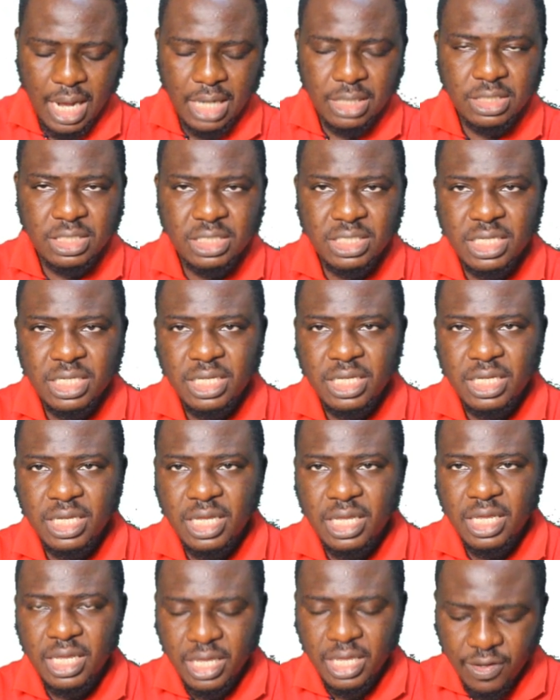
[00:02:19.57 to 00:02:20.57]
and
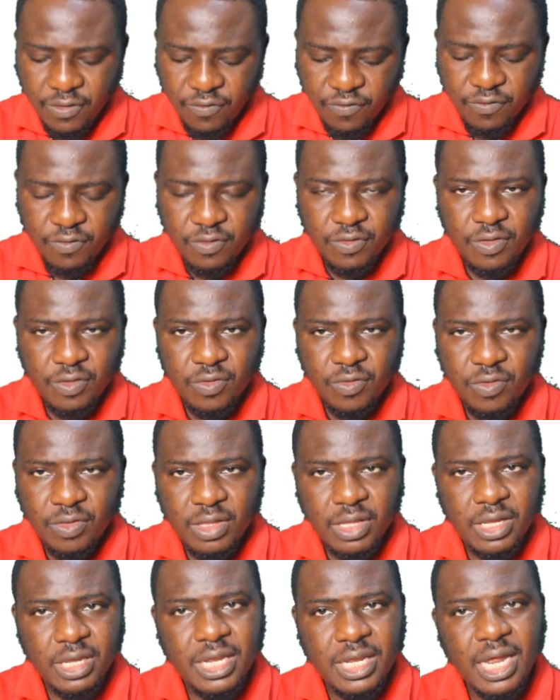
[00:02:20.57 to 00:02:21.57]
see if
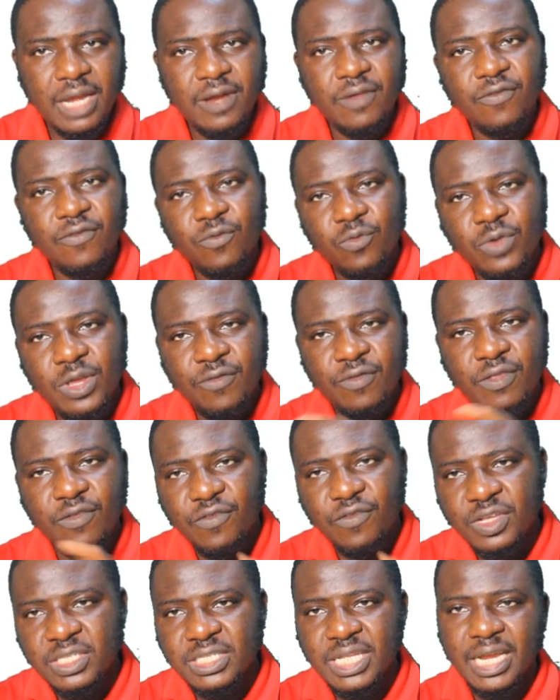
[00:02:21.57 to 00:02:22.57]
if
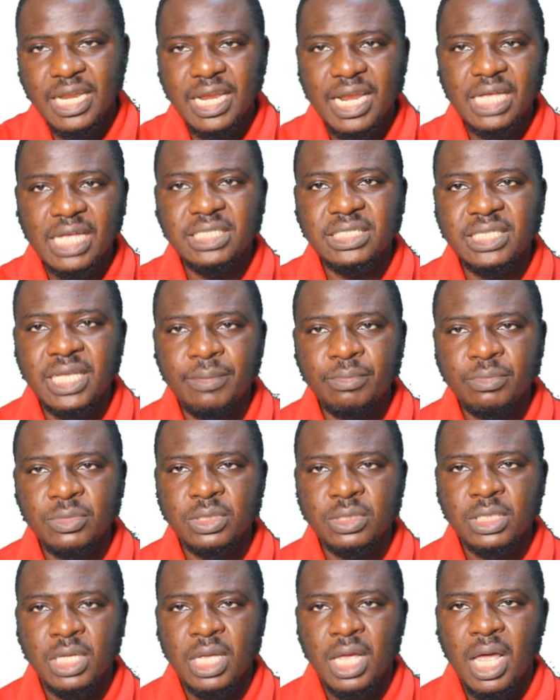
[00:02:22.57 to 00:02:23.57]
the first and the last
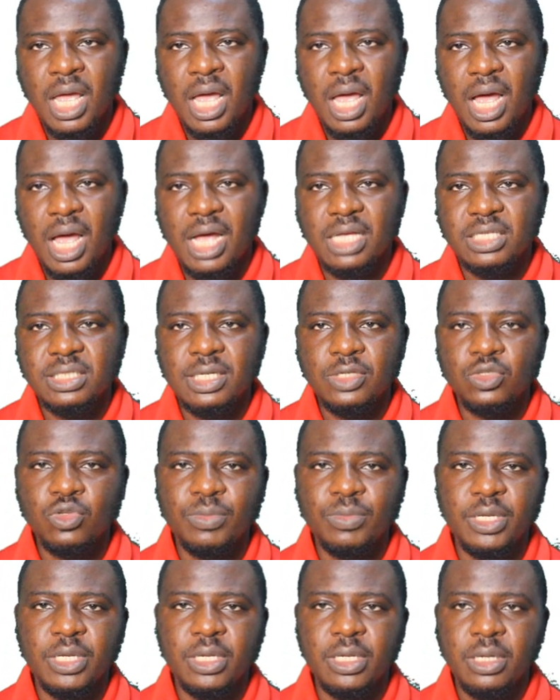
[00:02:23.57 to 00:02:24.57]
terms are said
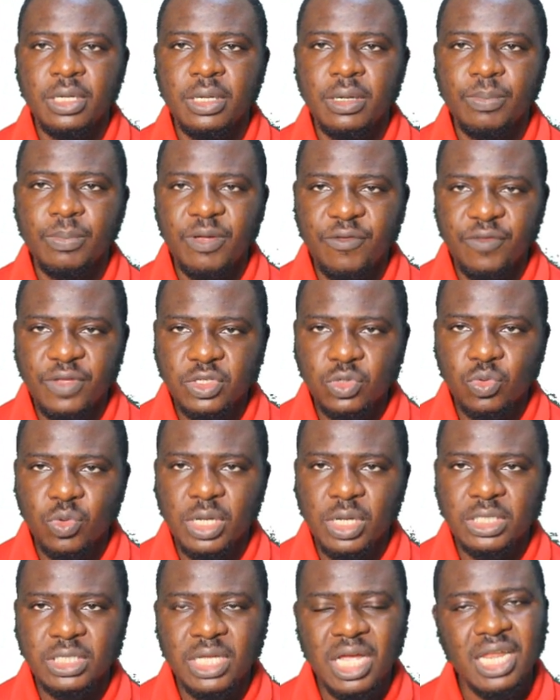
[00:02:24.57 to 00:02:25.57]
to be perfect
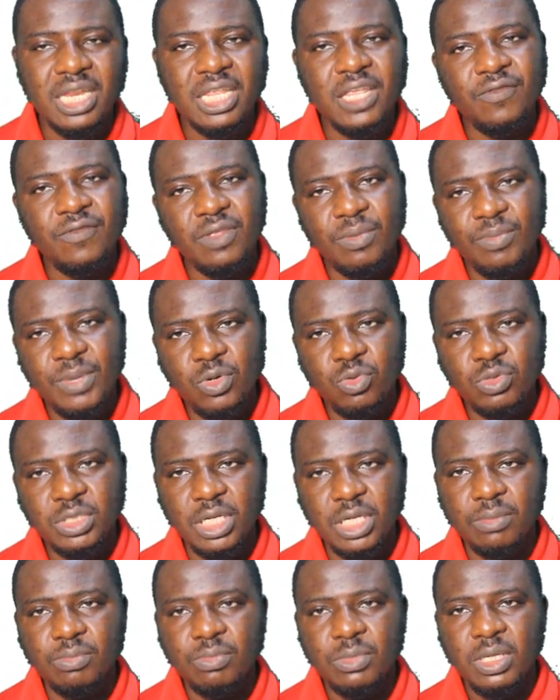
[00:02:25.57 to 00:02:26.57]
squares, and if the middle
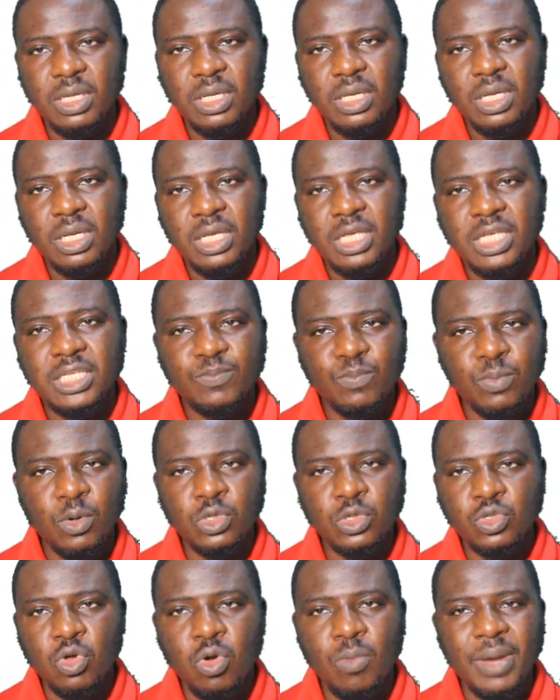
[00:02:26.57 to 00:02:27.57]
term is
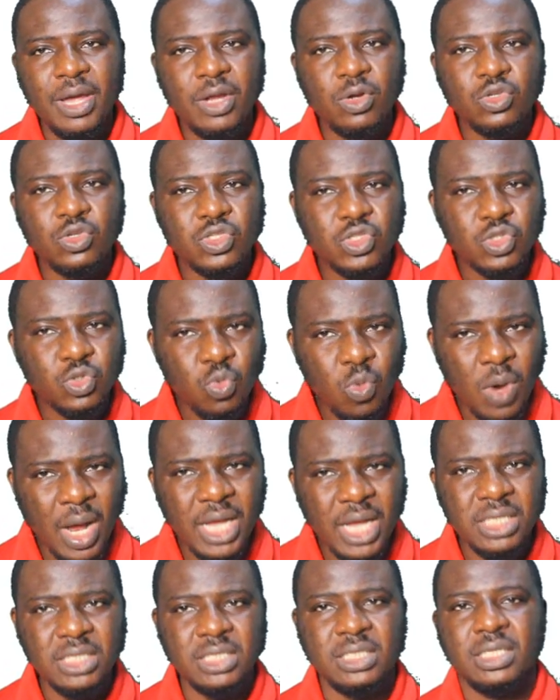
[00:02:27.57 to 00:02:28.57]
plus or minus
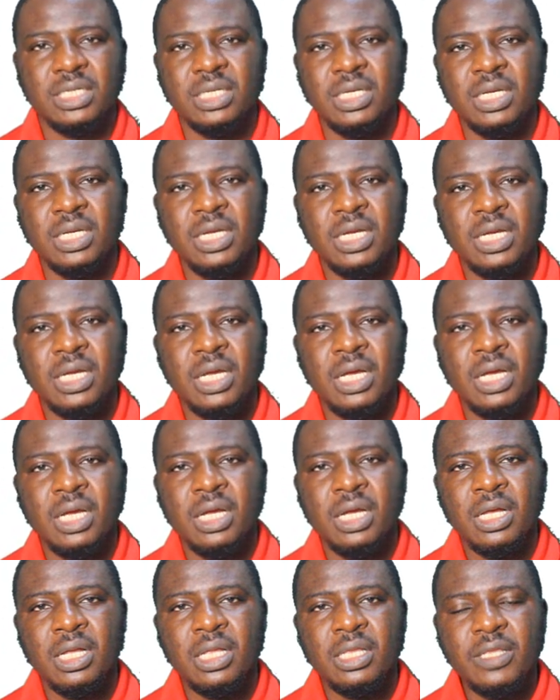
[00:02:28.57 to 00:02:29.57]
twice
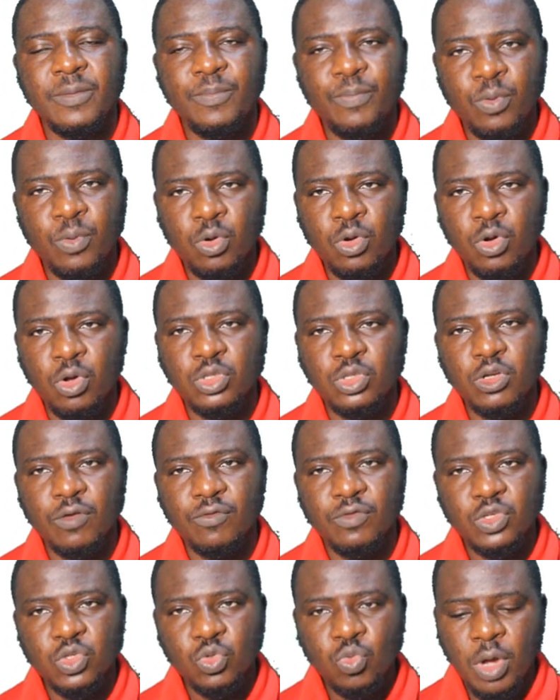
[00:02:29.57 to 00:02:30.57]
the product
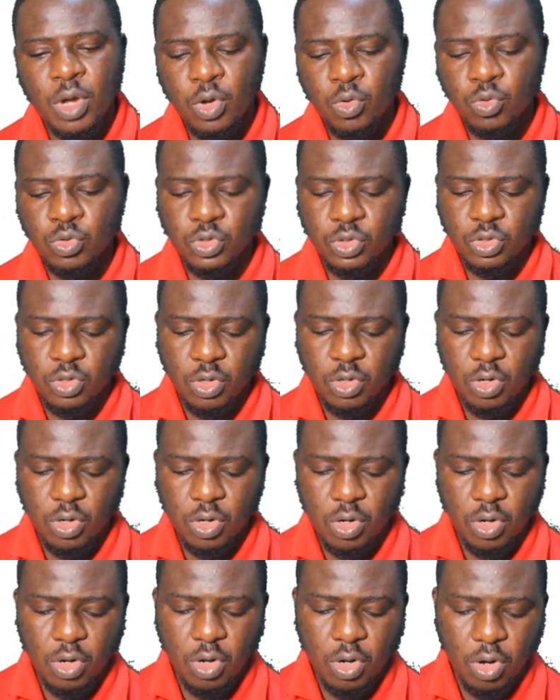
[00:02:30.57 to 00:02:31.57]
of the square roots
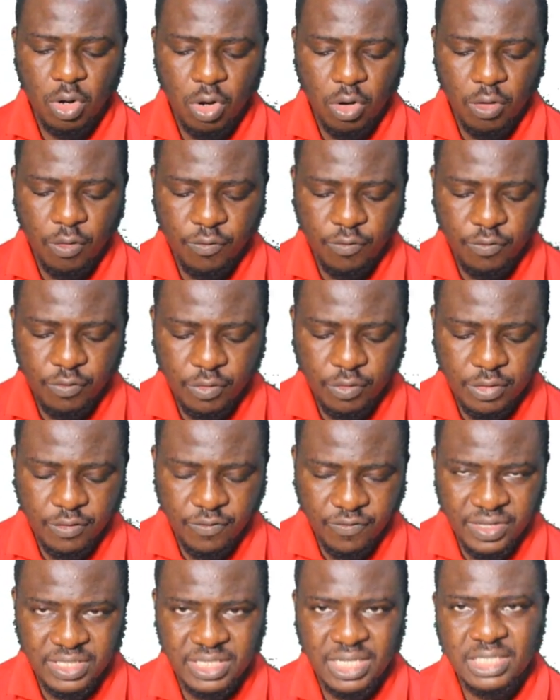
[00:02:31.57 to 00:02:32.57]
of
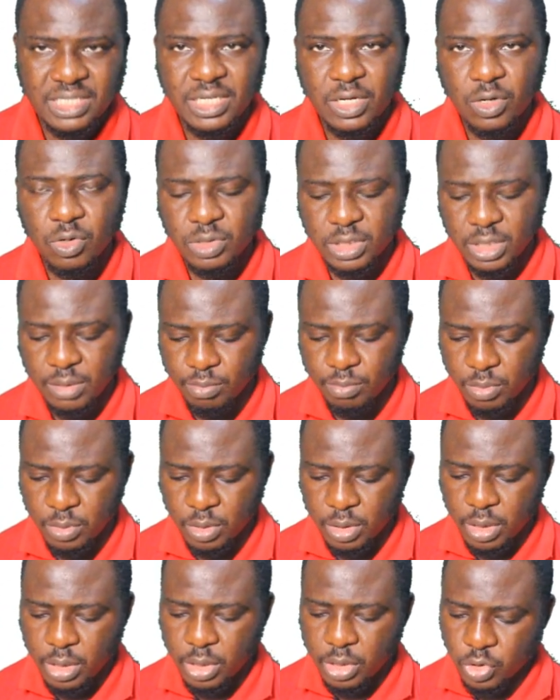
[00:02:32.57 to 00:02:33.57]
the first and second term.
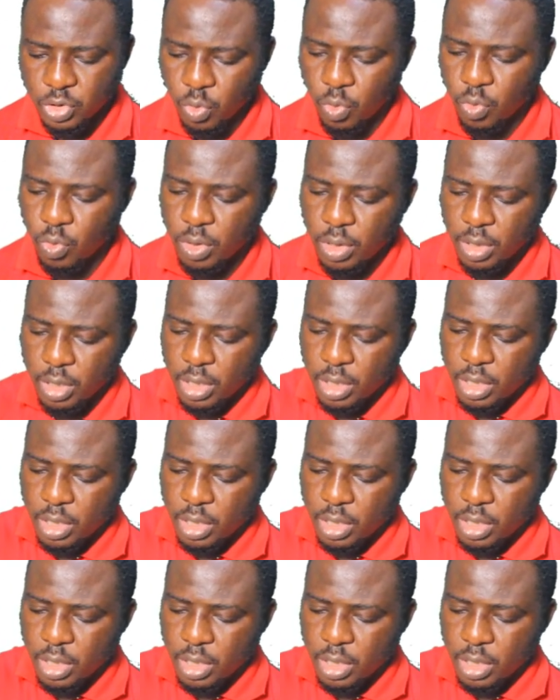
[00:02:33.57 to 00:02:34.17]
So